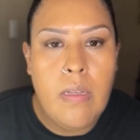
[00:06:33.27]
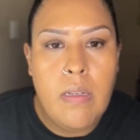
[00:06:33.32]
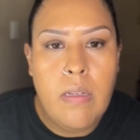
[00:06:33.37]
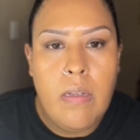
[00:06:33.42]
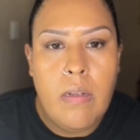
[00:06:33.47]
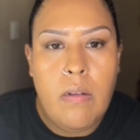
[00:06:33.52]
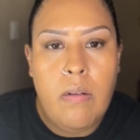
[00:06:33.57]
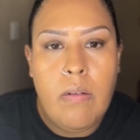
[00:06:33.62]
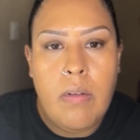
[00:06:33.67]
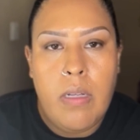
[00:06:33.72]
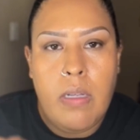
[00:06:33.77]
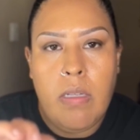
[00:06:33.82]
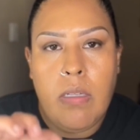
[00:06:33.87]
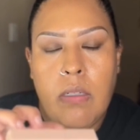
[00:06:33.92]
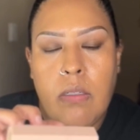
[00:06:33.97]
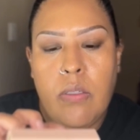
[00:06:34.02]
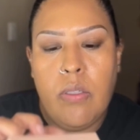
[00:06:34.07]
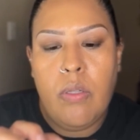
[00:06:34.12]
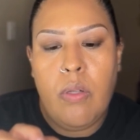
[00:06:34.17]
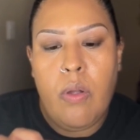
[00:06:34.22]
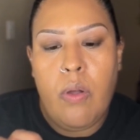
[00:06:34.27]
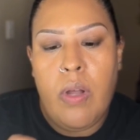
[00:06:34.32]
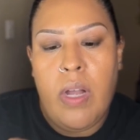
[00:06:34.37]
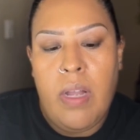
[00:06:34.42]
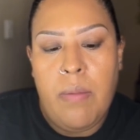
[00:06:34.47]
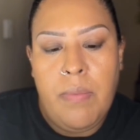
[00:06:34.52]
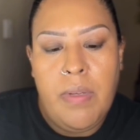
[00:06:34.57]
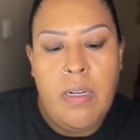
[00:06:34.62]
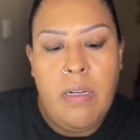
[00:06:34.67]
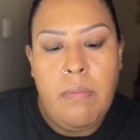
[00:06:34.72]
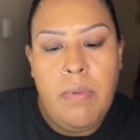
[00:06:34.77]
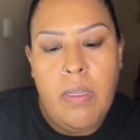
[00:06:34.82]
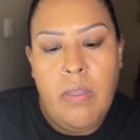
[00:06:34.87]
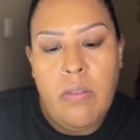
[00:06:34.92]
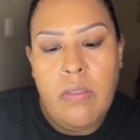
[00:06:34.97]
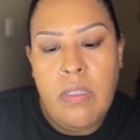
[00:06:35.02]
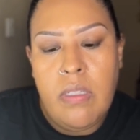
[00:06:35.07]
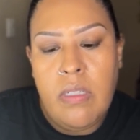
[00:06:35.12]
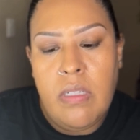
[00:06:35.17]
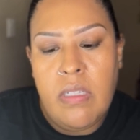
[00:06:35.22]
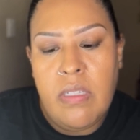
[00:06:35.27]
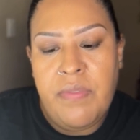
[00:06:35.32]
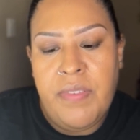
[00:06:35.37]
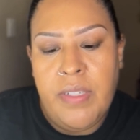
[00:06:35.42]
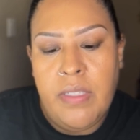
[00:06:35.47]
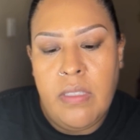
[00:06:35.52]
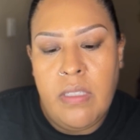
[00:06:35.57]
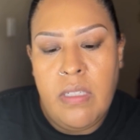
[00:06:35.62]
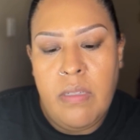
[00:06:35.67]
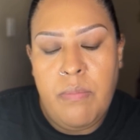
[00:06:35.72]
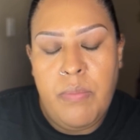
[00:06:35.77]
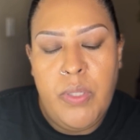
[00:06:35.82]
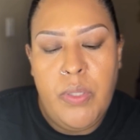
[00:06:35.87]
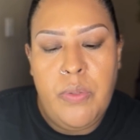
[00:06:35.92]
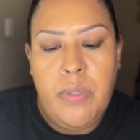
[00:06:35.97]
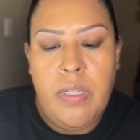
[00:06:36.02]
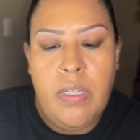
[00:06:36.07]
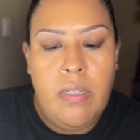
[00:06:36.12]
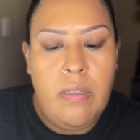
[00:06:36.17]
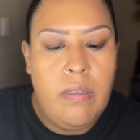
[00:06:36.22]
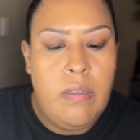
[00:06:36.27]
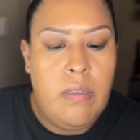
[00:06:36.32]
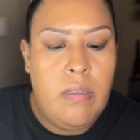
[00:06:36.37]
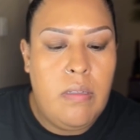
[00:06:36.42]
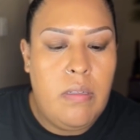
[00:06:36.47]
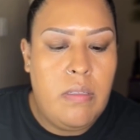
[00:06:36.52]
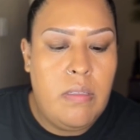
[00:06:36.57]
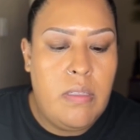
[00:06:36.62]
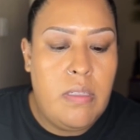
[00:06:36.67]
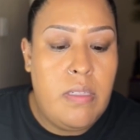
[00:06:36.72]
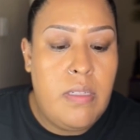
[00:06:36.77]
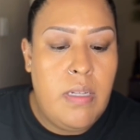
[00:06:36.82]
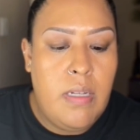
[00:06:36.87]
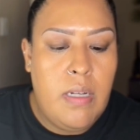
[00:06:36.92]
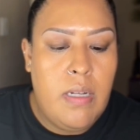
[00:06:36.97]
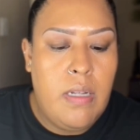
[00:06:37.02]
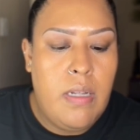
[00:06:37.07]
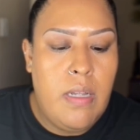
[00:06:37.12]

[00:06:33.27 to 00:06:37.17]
Okay, so I'm gonna be using this Fenty Beauty stick.